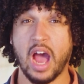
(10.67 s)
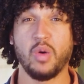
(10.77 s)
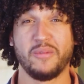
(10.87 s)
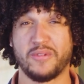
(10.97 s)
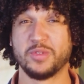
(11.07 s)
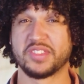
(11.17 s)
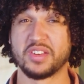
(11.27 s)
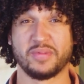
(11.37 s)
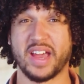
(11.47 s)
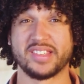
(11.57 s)
our phones
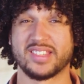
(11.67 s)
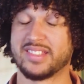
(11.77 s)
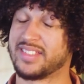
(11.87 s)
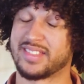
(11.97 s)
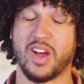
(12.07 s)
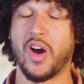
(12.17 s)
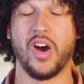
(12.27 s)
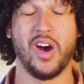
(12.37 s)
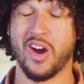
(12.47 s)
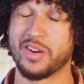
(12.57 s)
and devices
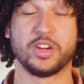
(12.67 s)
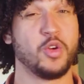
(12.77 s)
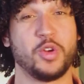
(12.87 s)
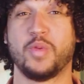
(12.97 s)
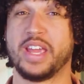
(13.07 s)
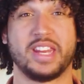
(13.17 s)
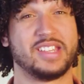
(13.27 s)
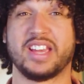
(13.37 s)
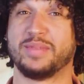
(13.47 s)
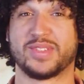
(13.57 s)
aren't going away
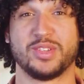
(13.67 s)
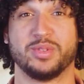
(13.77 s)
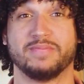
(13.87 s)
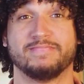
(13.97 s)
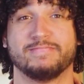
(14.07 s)
anytime soon.